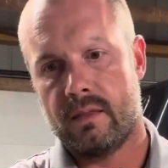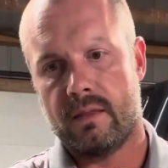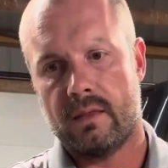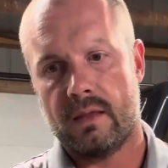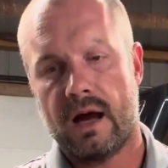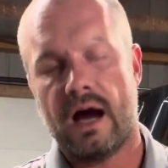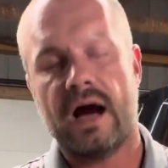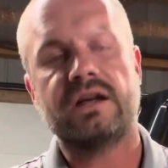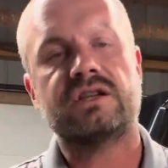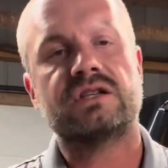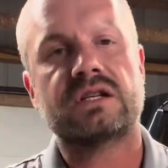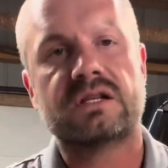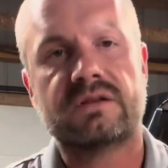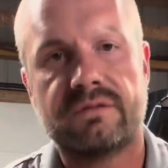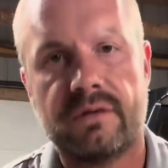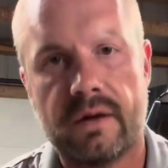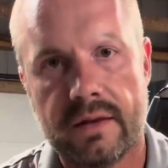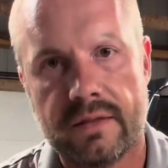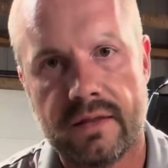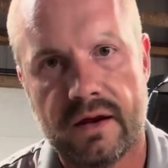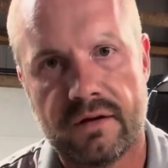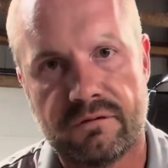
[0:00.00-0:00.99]
I just
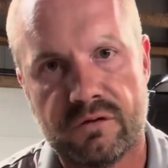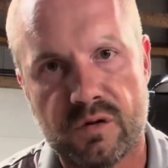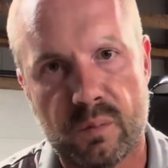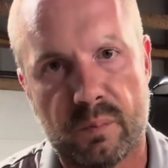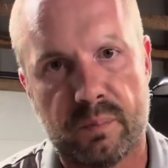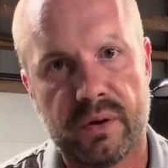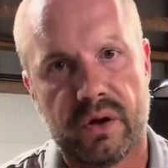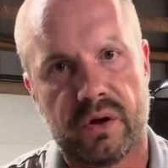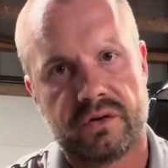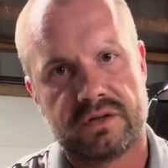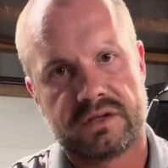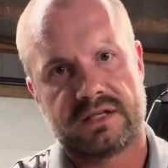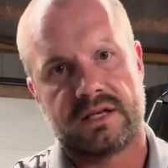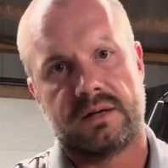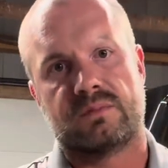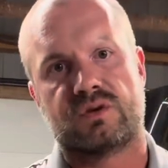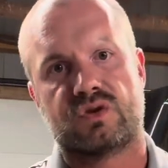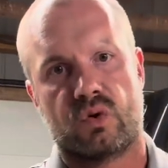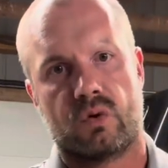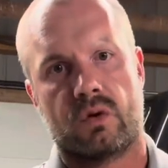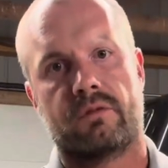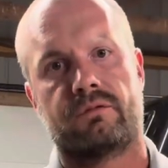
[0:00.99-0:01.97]
find that if you build some
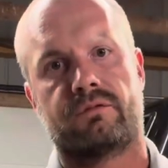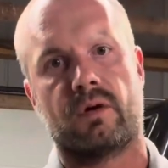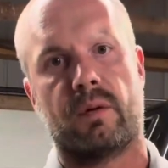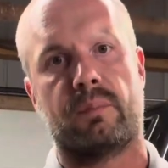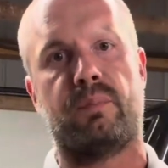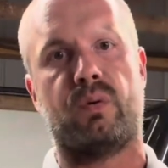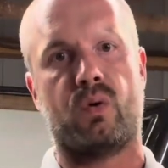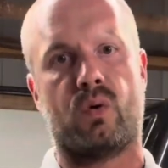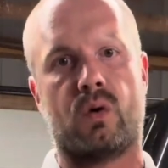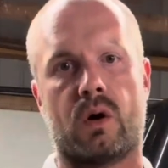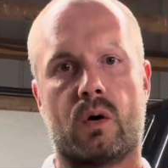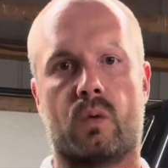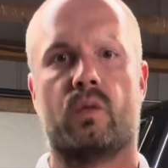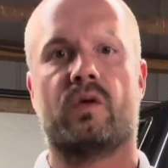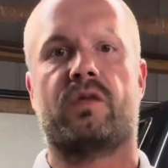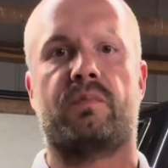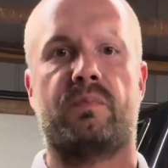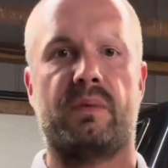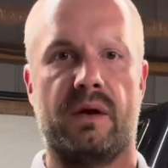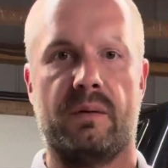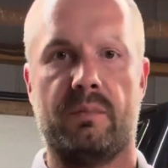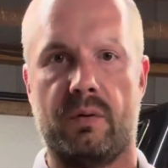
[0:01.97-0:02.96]
sort of rapport with
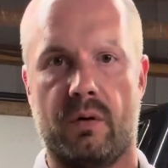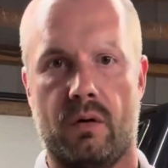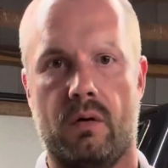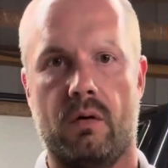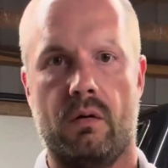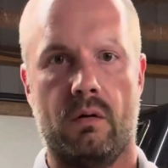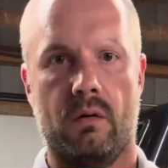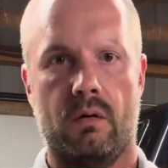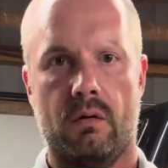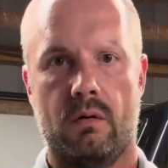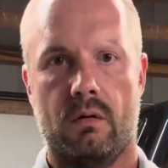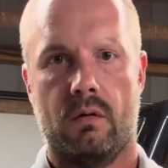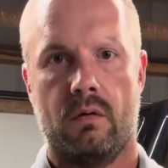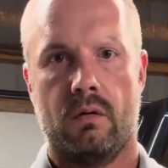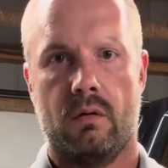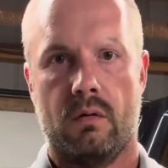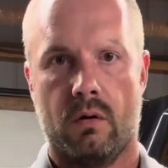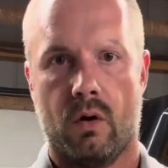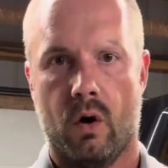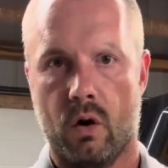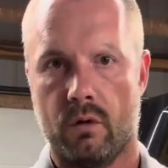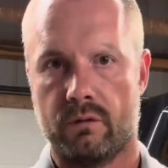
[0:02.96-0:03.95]
people
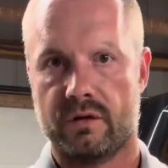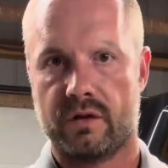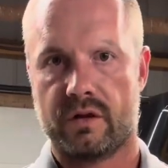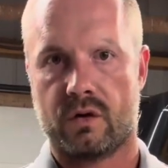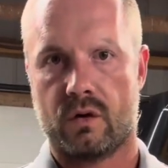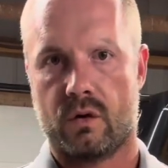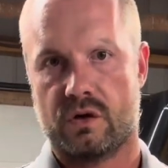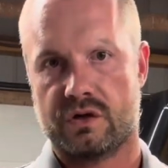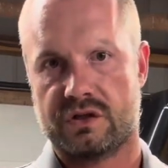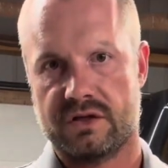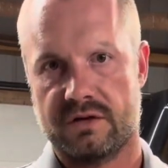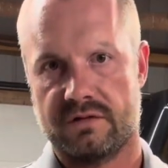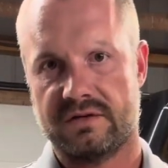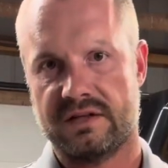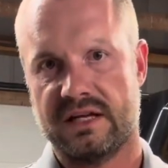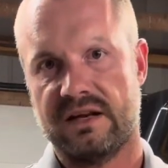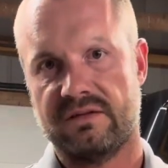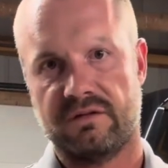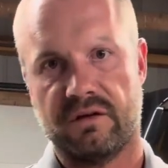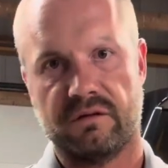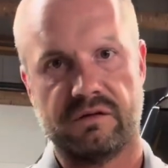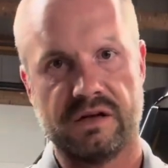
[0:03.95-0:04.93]
over the course of
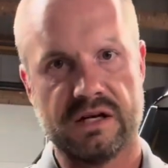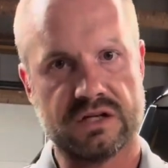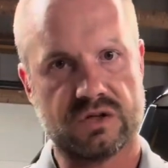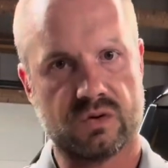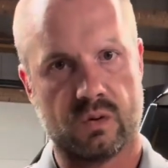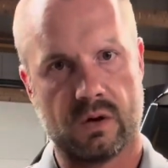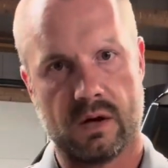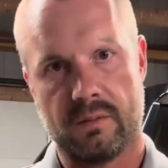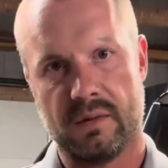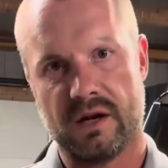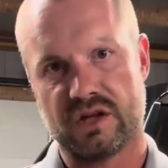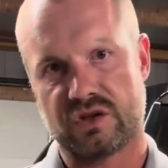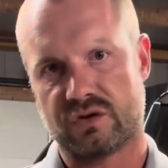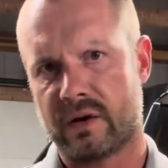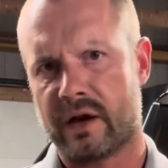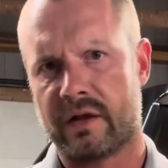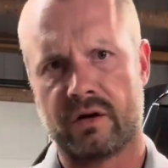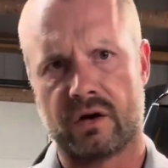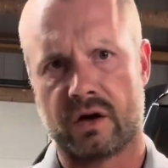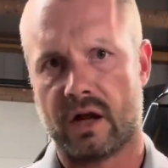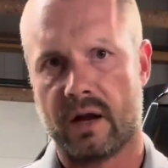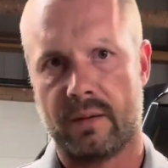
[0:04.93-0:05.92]
10, 15, 20 minutes,
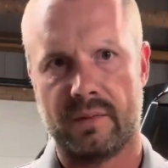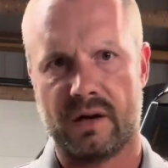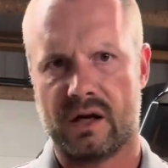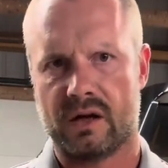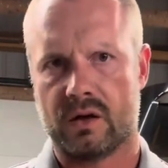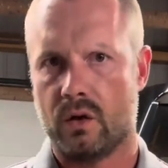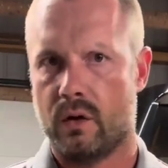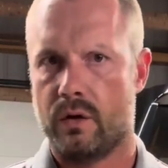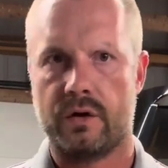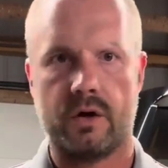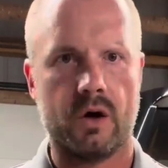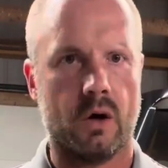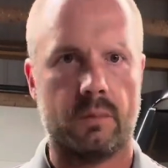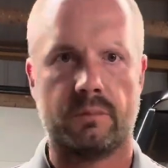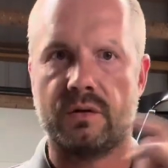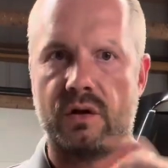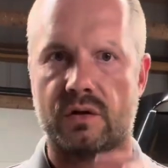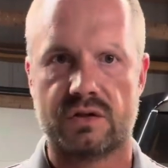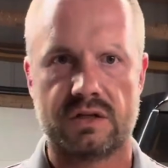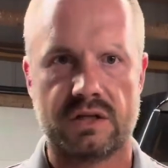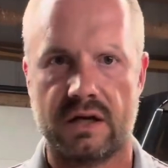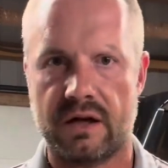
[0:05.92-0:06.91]
rather than coming in and going, nope,
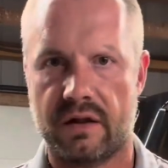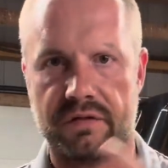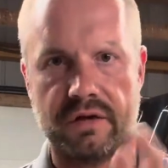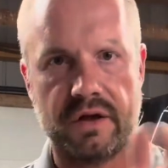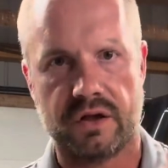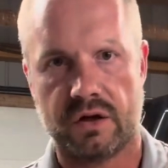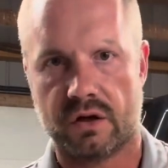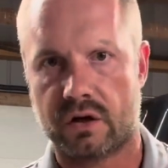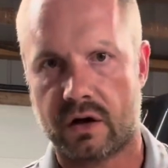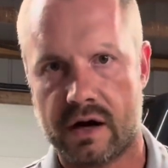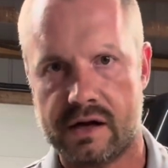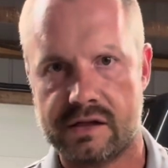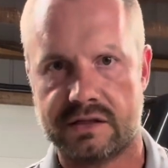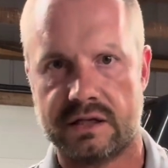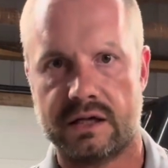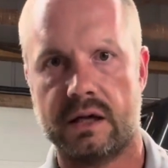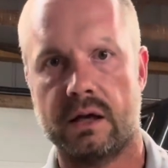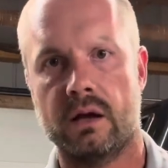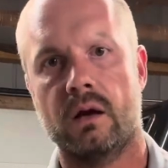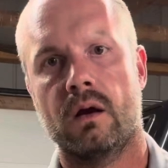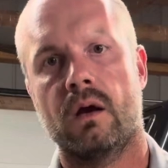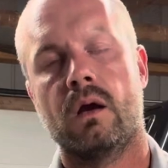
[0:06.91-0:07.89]
don't see anything, you're
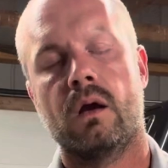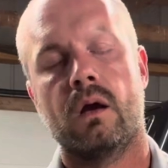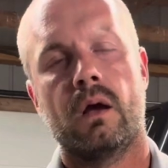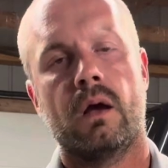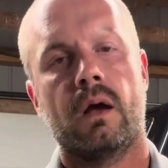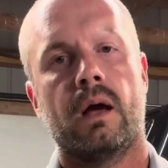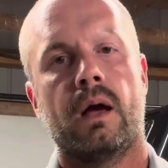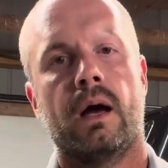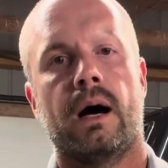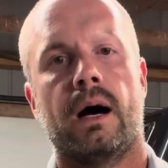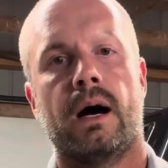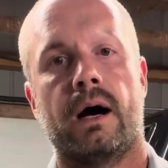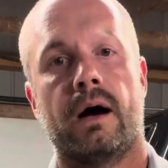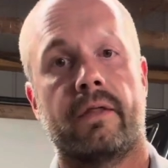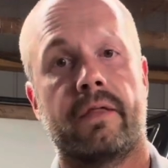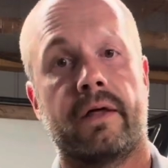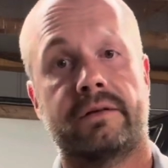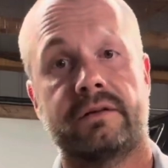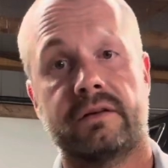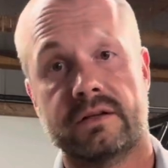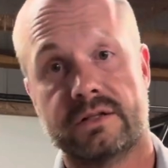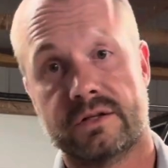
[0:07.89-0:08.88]
crazy,
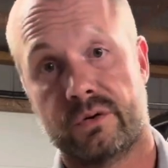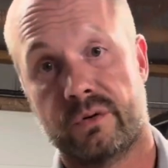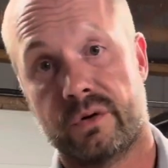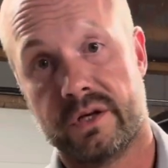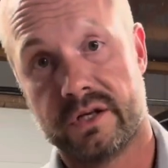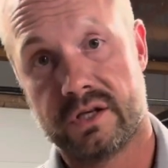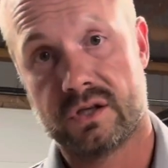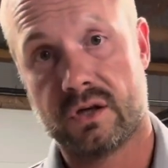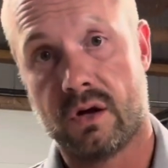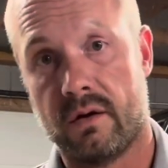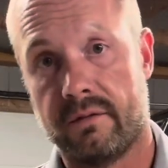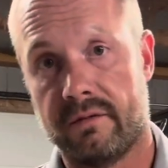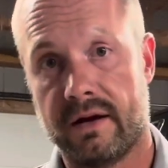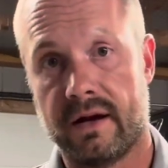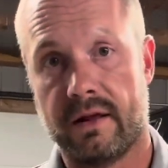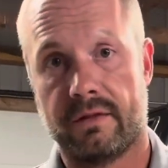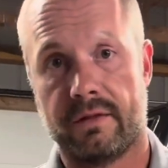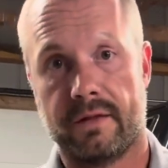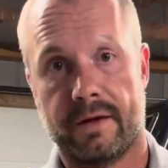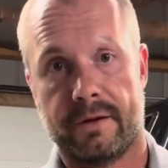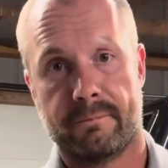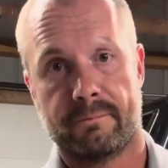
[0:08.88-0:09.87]
that doesn't really solve
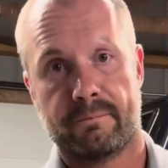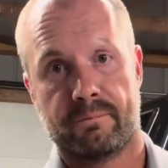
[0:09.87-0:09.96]
anything.